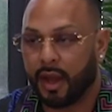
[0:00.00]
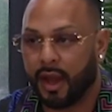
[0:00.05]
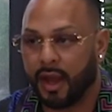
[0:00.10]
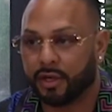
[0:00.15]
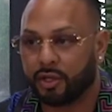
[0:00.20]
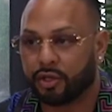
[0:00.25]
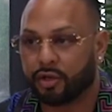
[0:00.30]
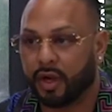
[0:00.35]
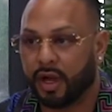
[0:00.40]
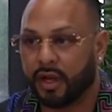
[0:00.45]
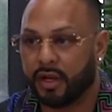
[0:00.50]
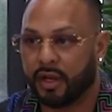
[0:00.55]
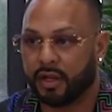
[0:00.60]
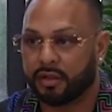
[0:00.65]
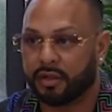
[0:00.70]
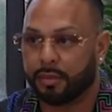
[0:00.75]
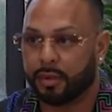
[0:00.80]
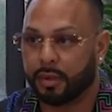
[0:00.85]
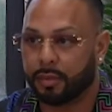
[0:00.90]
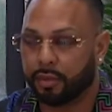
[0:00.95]
I try
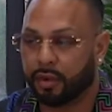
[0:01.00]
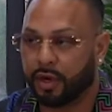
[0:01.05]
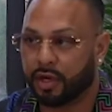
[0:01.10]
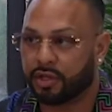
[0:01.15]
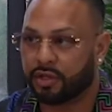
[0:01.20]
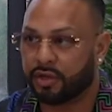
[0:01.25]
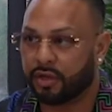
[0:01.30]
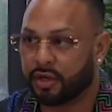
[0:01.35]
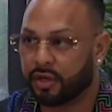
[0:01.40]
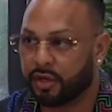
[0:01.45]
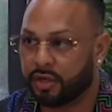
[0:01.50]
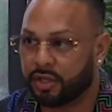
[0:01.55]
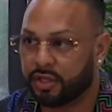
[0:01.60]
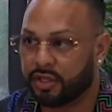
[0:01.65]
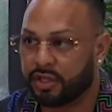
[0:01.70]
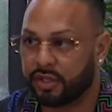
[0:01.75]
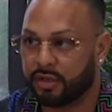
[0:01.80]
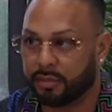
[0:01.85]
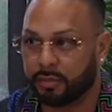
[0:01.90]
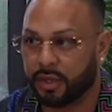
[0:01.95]
not to put pressure on her.
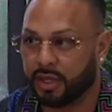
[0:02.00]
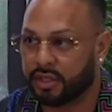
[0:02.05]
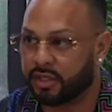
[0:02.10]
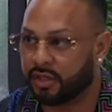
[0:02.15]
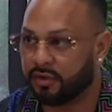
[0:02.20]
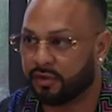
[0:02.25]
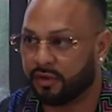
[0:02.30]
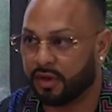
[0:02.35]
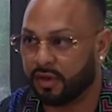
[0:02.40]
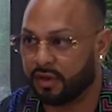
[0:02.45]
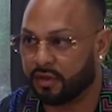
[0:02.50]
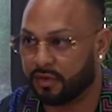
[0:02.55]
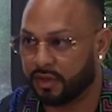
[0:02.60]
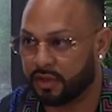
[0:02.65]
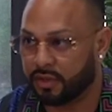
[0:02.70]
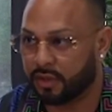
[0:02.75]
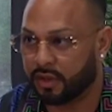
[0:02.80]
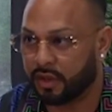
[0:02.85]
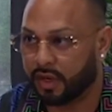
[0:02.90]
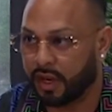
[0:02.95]
She's a much different
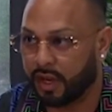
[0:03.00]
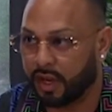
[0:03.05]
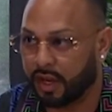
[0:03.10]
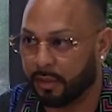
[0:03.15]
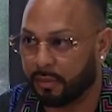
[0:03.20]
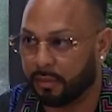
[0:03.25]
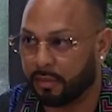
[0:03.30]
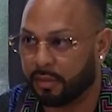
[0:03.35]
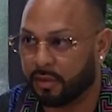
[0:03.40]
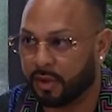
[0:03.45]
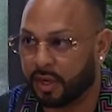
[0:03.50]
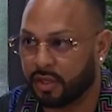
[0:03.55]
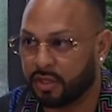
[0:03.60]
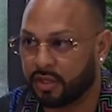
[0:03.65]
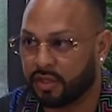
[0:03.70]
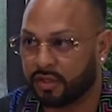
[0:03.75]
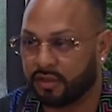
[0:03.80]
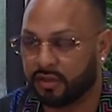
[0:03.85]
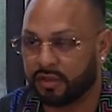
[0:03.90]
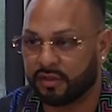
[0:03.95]
individual than I am, right?
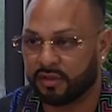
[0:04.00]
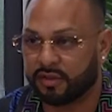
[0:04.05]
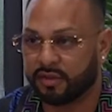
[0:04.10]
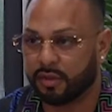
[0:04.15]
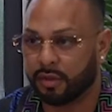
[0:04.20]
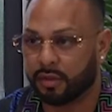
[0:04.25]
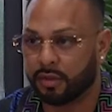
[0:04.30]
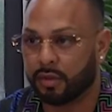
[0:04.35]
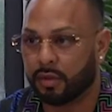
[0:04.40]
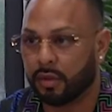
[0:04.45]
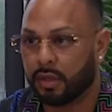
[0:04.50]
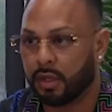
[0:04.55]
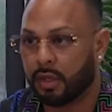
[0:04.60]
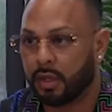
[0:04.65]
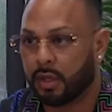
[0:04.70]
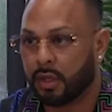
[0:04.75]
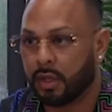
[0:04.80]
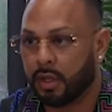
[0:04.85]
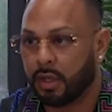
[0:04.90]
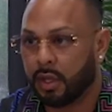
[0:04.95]
She's just so
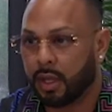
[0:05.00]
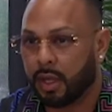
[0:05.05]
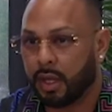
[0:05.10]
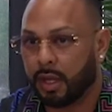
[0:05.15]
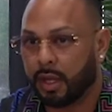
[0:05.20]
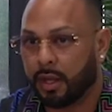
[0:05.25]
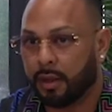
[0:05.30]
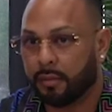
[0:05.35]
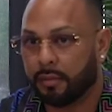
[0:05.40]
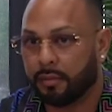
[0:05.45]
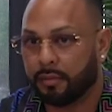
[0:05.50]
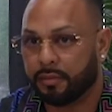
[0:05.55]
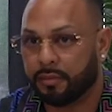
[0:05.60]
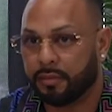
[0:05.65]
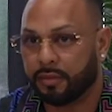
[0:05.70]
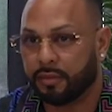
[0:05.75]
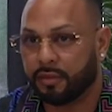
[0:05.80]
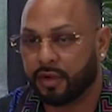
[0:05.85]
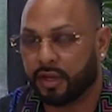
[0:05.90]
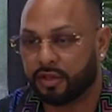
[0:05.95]
um,
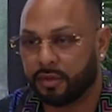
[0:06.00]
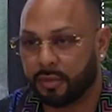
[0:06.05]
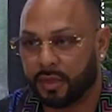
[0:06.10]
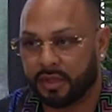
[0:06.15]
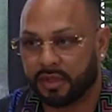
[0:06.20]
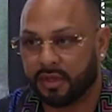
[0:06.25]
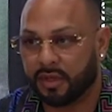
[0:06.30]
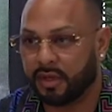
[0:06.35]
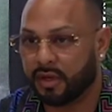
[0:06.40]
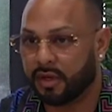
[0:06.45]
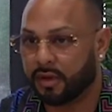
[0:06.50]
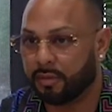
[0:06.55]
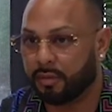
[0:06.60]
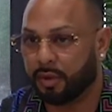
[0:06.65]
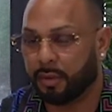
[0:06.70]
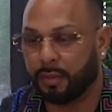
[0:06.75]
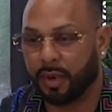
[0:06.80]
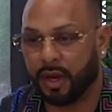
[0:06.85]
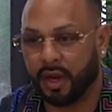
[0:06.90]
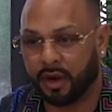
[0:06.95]
regimented and
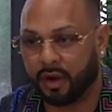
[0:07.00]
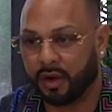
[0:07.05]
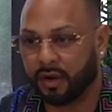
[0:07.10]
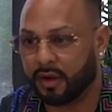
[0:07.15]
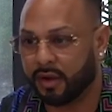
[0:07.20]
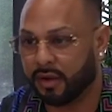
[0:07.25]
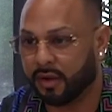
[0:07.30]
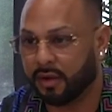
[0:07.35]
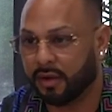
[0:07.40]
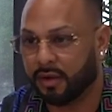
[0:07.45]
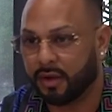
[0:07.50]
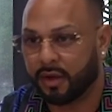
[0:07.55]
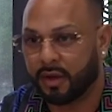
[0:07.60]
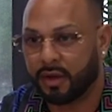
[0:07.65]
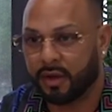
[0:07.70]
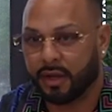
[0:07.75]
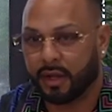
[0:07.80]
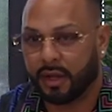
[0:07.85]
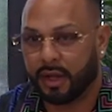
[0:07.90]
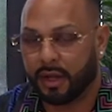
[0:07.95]
prepared, and
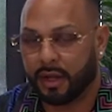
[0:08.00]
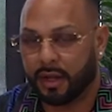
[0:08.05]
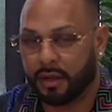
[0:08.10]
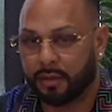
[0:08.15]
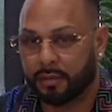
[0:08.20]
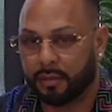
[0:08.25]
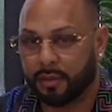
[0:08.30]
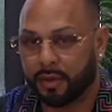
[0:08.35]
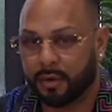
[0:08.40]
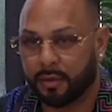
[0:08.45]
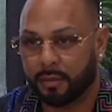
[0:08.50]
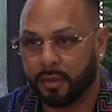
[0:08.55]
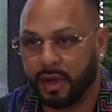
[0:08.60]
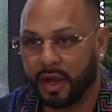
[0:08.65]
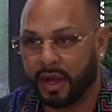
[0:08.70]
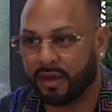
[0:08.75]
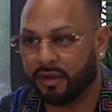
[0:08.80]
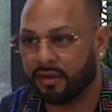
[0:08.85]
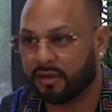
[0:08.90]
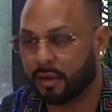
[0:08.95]
um, her
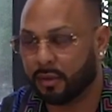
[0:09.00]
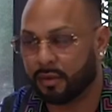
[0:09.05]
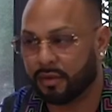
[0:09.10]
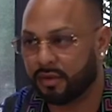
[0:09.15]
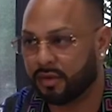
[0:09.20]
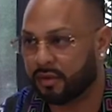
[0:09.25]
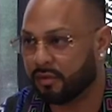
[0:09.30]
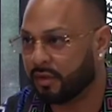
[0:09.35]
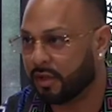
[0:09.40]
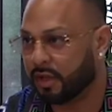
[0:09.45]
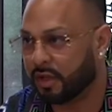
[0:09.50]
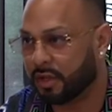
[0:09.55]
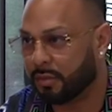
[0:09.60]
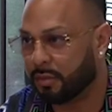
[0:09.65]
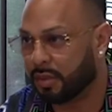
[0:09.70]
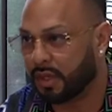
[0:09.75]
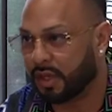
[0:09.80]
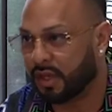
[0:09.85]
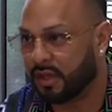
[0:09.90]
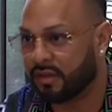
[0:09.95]
mind is always in a really good
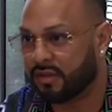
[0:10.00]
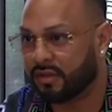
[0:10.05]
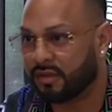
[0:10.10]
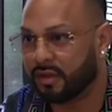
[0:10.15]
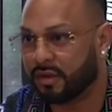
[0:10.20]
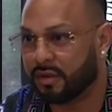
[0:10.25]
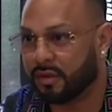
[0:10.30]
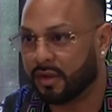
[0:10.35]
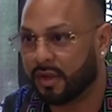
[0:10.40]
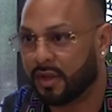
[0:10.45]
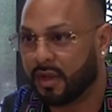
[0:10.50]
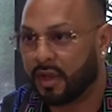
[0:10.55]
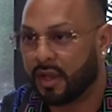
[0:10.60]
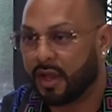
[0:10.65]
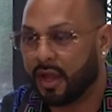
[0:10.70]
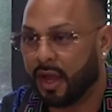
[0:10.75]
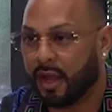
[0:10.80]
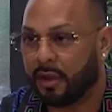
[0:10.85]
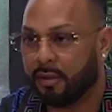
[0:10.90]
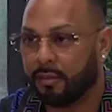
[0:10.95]
place. So
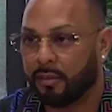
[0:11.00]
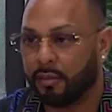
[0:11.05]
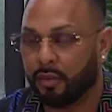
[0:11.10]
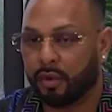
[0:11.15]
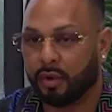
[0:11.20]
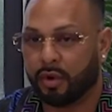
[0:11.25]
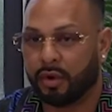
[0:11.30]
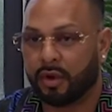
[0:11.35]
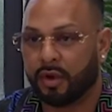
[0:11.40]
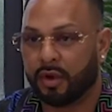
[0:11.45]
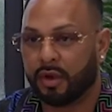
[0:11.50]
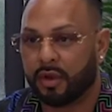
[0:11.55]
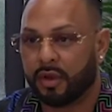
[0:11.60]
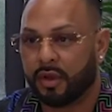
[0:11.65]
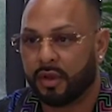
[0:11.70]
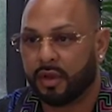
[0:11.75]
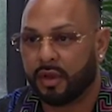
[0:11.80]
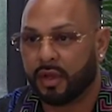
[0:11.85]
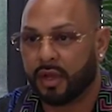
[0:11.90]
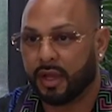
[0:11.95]
I'm more
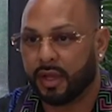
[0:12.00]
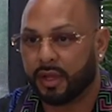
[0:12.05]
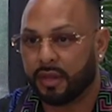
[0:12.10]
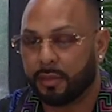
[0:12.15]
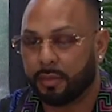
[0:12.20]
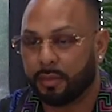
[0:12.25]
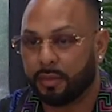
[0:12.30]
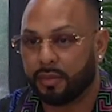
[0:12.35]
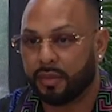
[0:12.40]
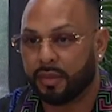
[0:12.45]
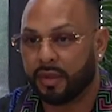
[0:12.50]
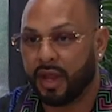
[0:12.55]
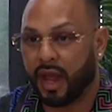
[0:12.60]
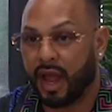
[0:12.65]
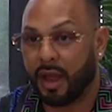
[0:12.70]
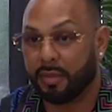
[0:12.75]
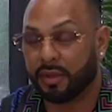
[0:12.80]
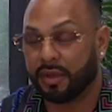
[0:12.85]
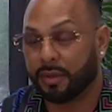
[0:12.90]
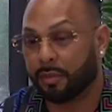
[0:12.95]
uh, the
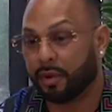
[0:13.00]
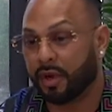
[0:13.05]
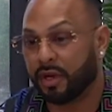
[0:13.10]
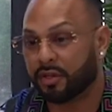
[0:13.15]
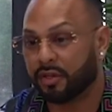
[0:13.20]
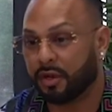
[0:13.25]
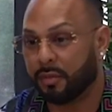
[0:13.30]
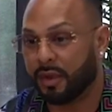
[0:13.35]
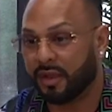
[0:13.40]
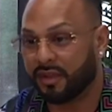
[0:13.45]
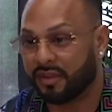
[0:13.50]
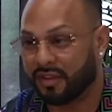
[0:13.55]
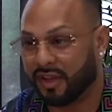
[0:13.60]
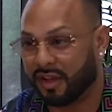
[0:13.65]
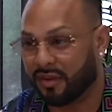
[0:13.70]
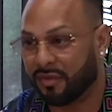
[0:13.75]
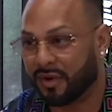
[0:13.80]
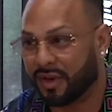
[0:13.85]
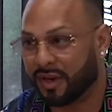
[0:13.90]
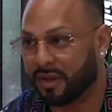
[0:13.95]
I put the pressure on
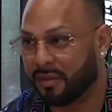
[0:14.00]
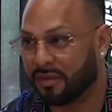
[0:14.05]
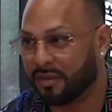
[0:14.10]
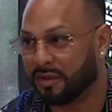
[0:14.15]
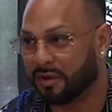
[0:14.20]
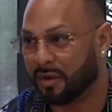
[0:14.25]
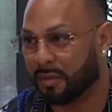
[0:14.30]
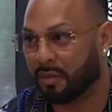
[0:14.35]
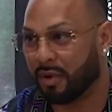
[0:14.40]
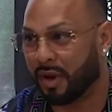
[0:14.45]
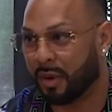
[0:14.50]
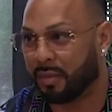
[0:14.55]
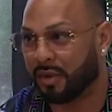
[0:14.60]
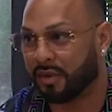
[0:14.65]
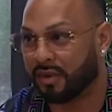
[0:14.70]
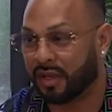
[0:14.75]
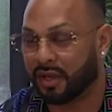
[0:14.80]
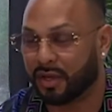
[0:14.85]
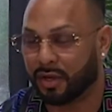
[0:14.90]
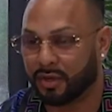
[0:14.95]
myself when it comes to her prep
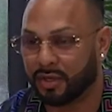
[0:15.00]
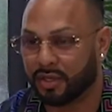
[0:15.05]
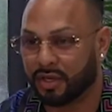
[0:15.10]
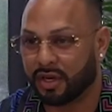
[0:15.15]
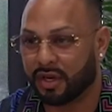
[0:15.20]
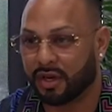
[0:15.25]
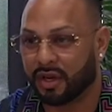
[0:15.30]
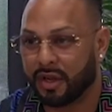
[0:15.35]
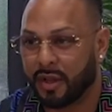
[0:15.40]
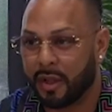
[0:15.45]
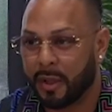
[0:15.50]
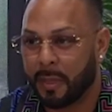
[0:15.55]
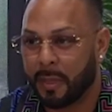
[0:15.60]
because I coach her,